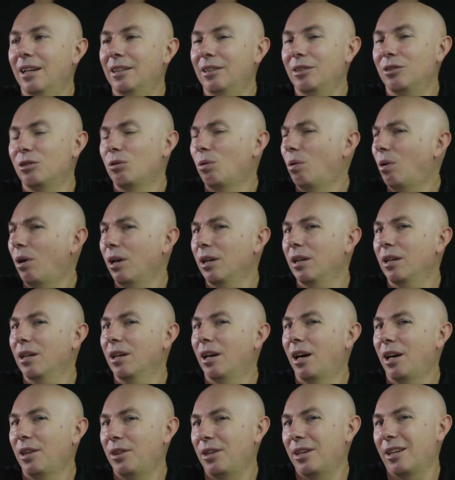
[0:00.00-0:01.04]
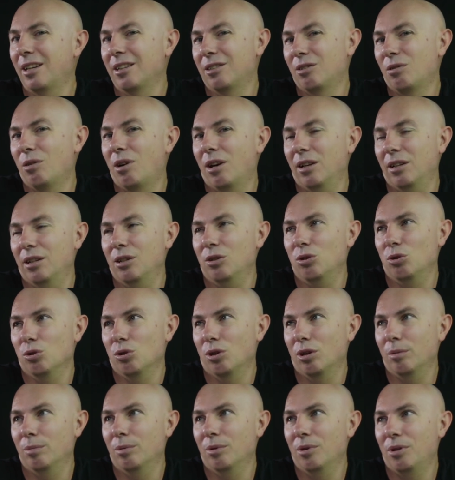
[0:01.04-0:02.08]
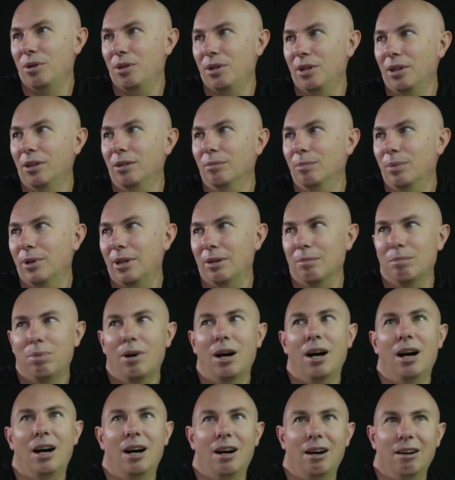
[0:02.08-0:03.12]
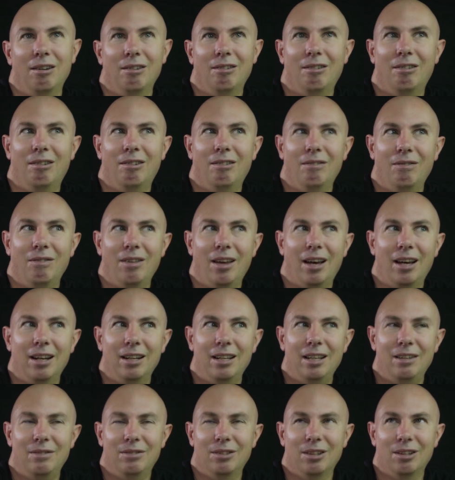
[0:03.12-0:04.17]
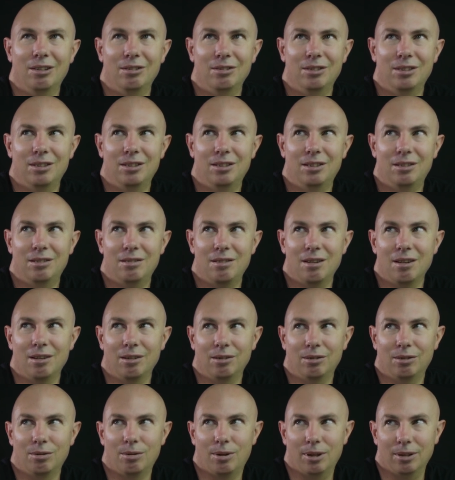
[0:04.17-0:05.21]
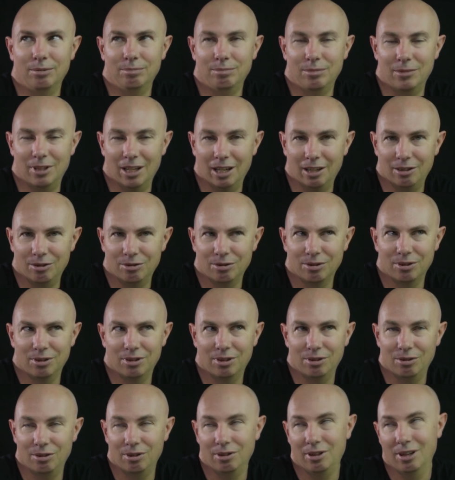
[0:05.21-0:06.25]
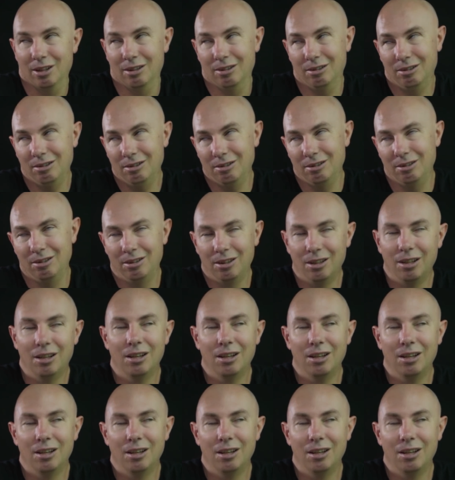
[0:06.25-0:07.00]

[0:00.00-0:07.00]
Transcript: it's quite, I think it's quite an enjoyable thing being part of that, even though it's quite dangerous and you get hurt.